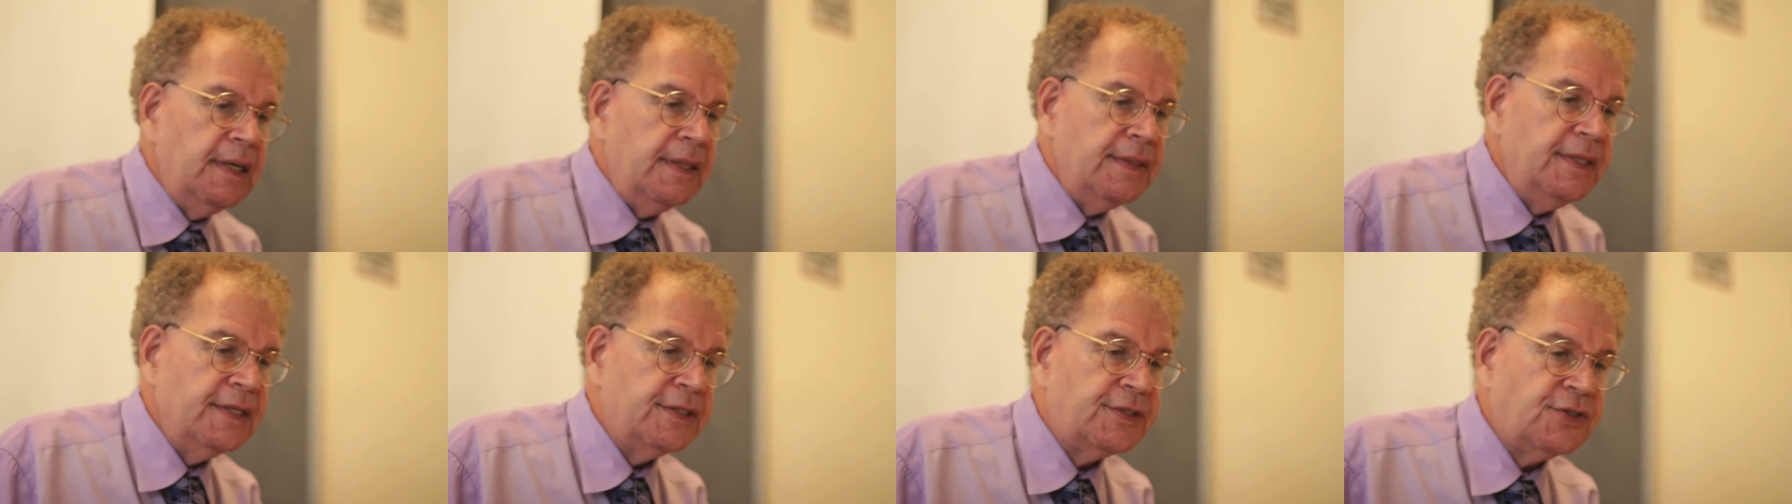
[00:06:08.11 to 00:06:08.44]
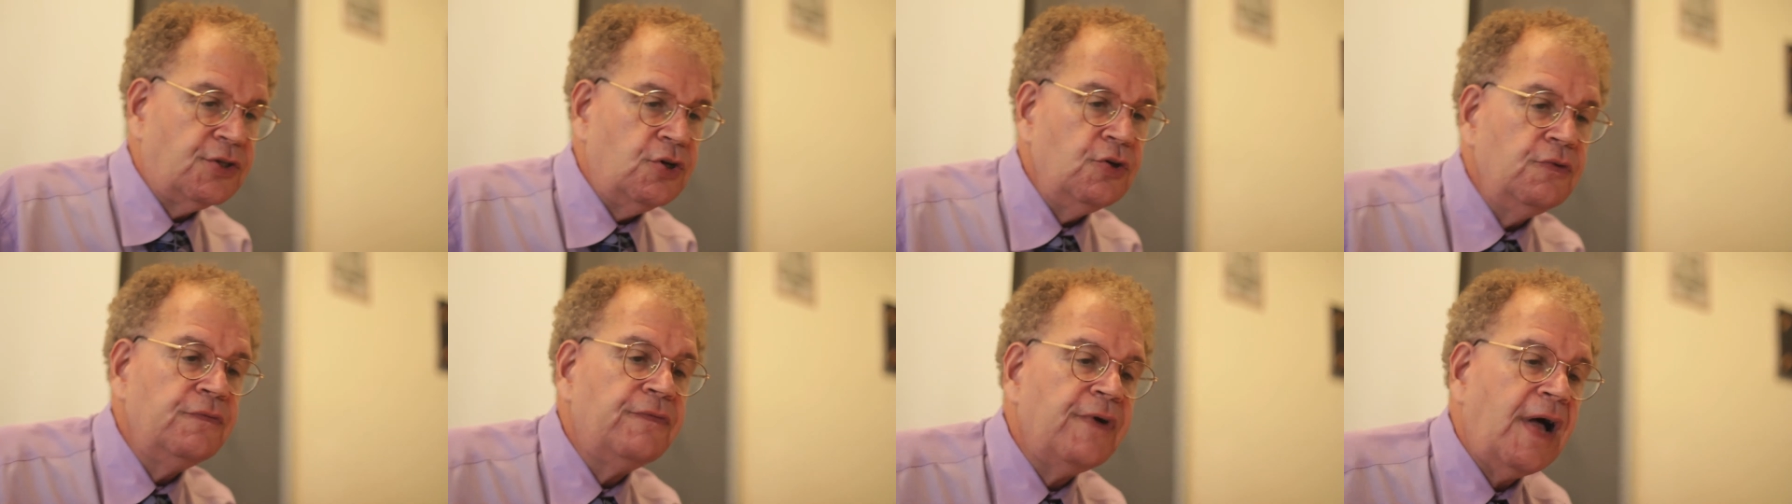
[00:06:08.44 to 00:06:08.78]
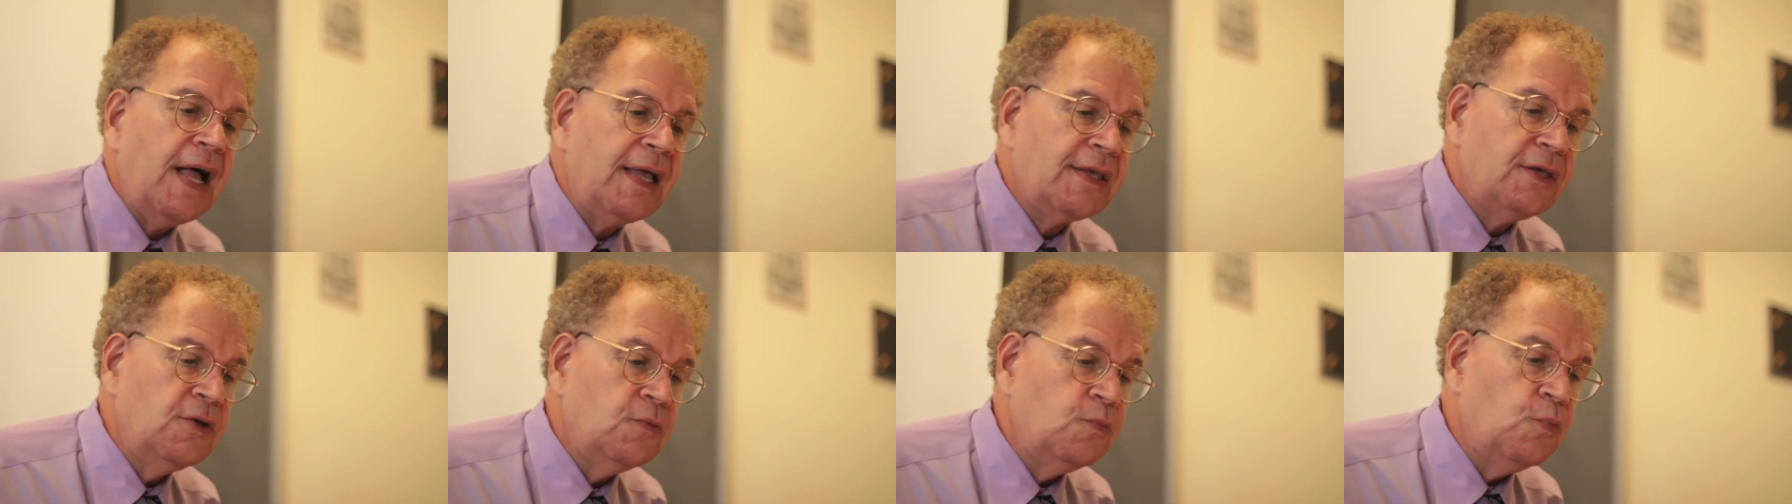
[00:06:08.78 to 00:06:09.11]
This
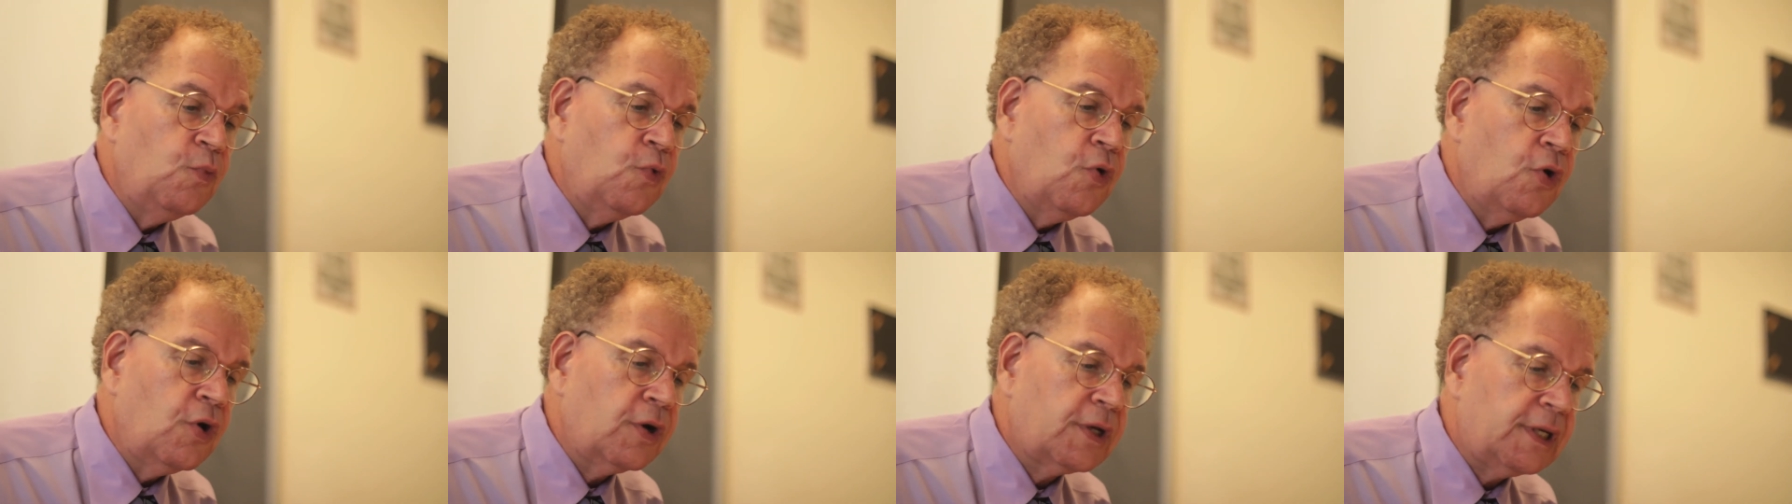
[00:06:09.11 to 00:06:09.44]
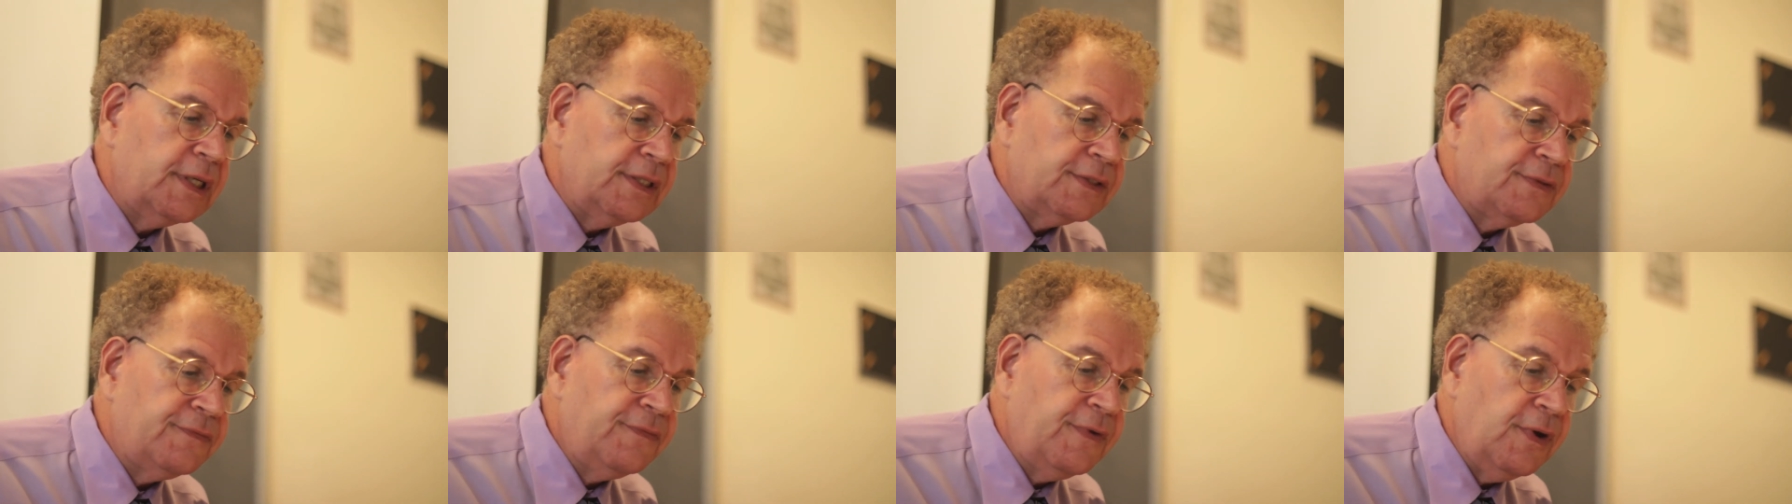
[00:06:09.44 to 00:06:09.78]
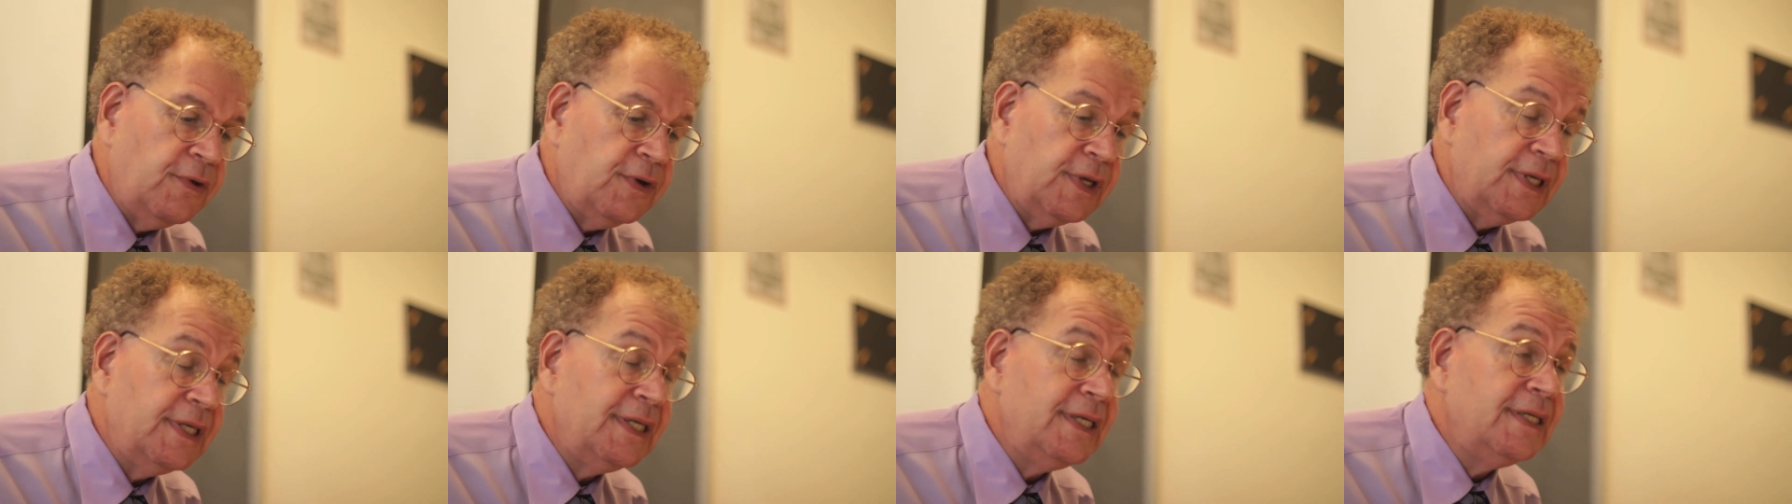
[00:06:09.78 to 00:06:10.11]
two-volume work is
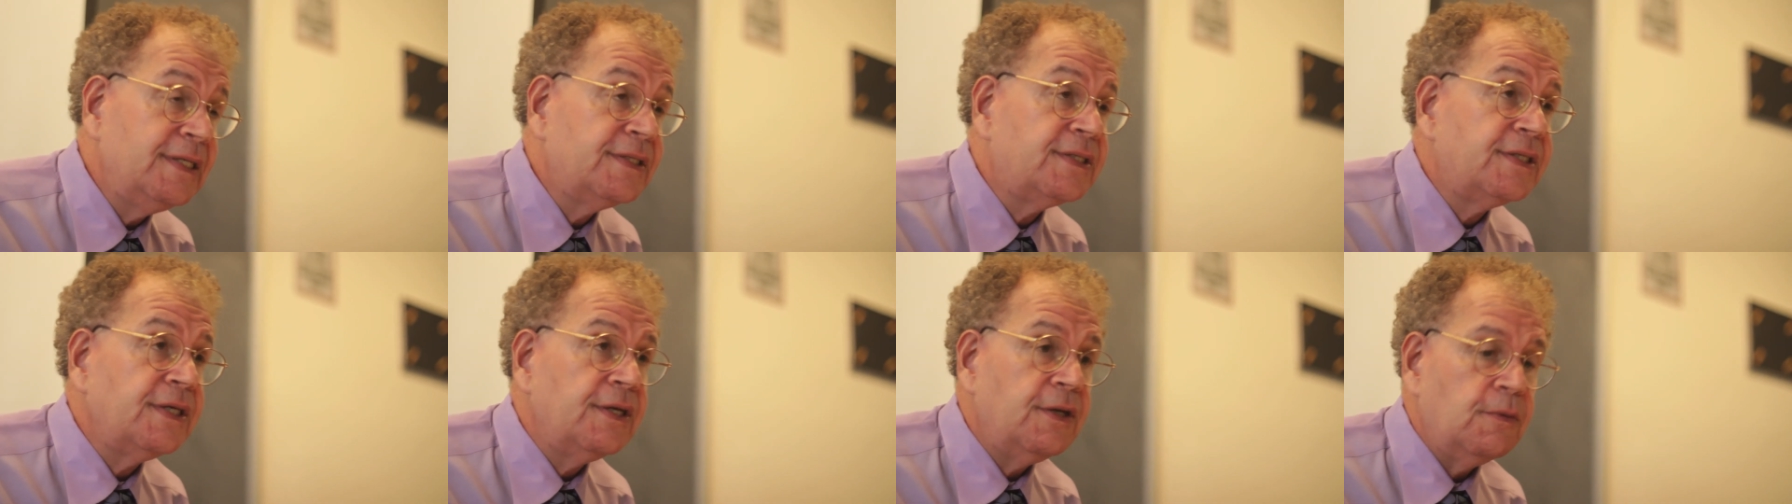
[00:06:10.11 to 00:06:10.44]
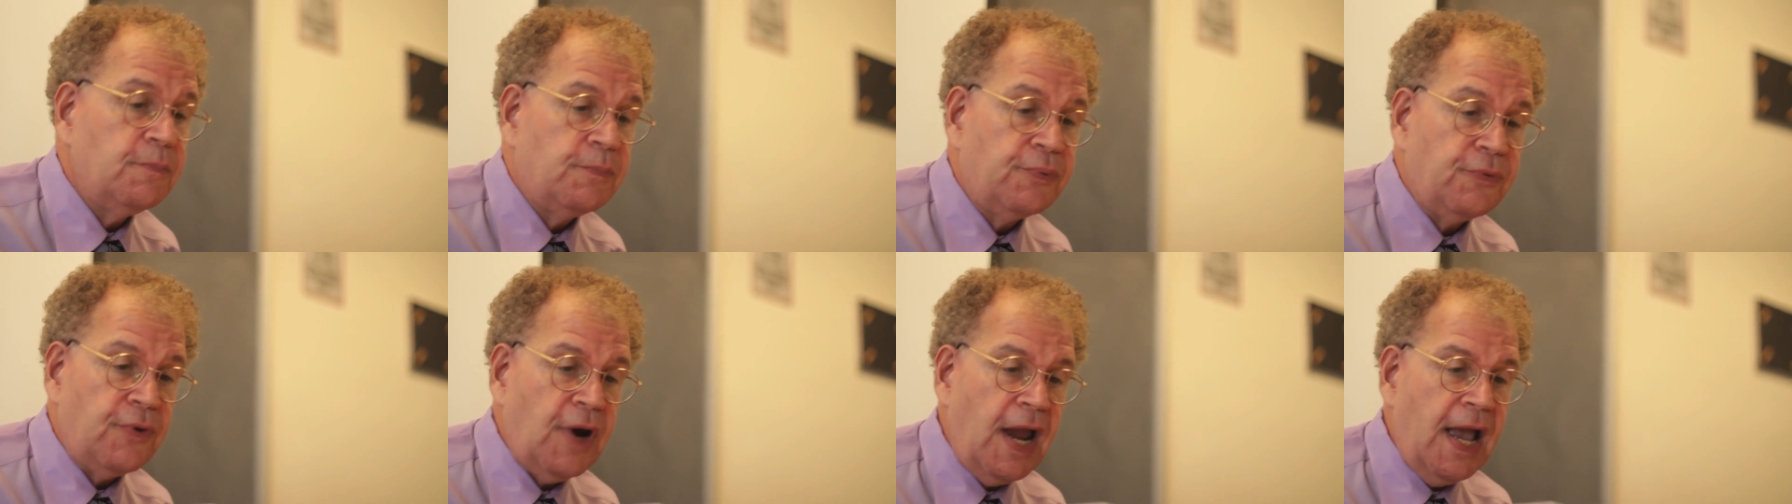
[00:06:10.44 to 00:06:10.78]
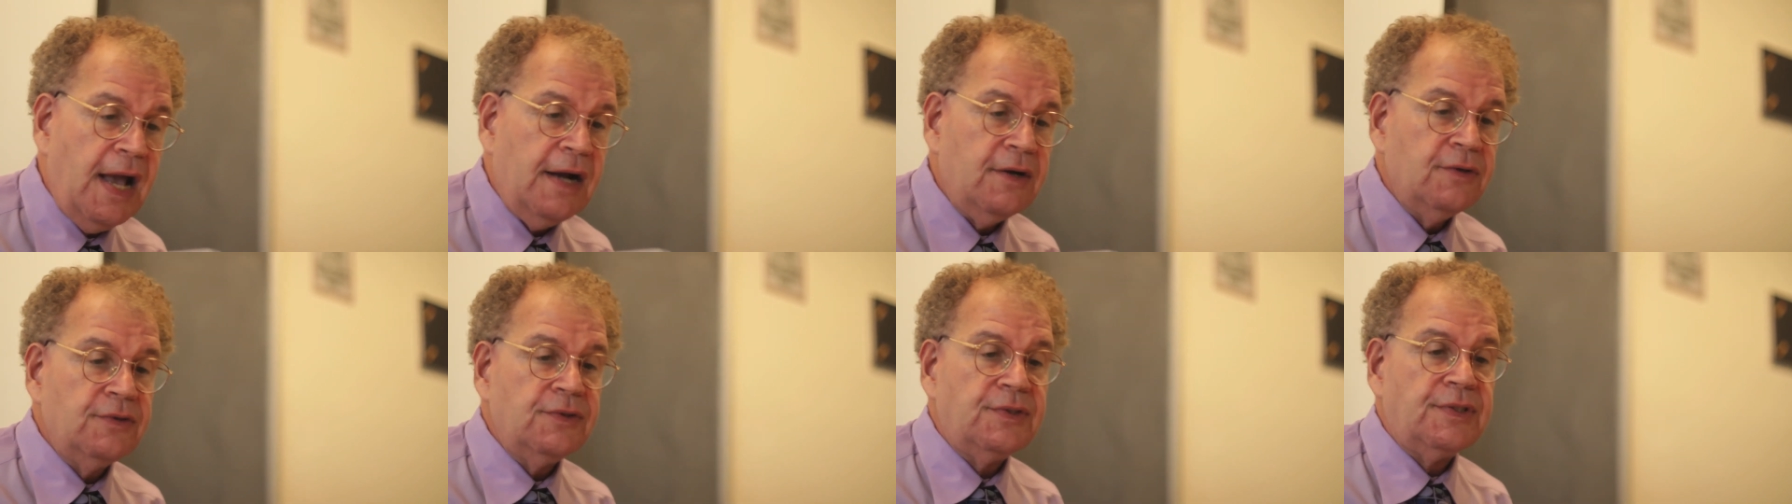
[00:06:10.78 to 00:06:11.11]
very easy to
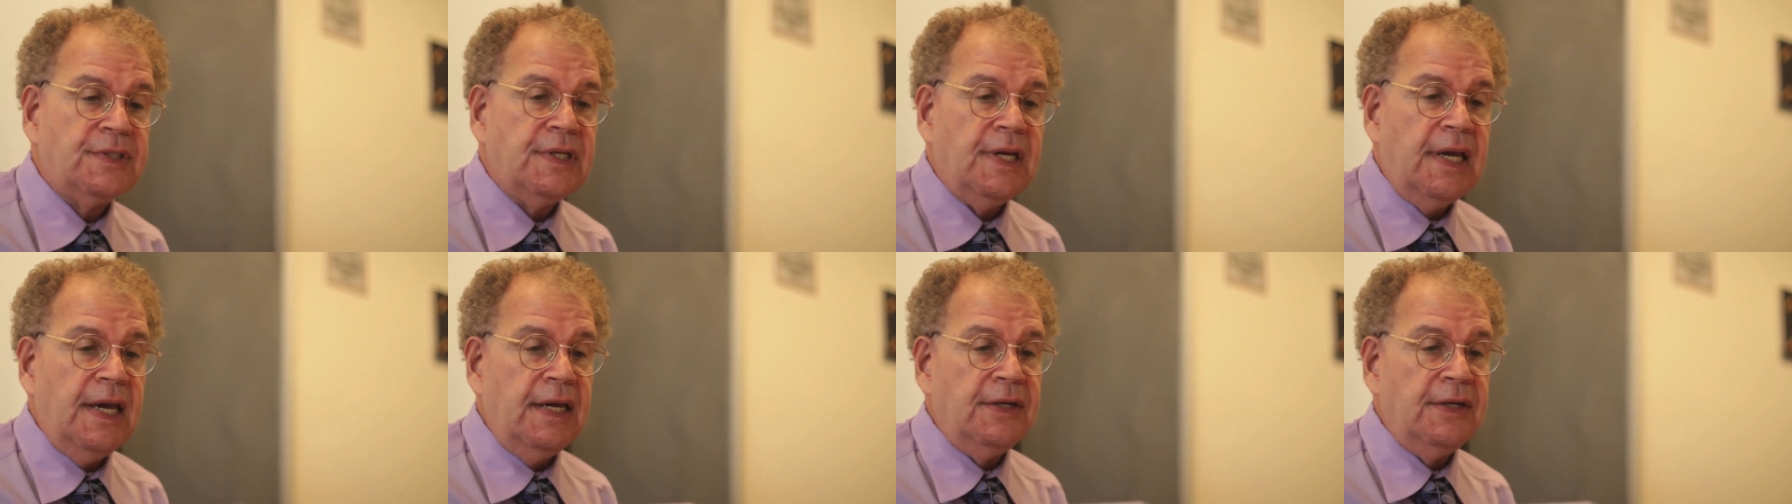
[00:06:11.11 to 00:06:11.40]
browse,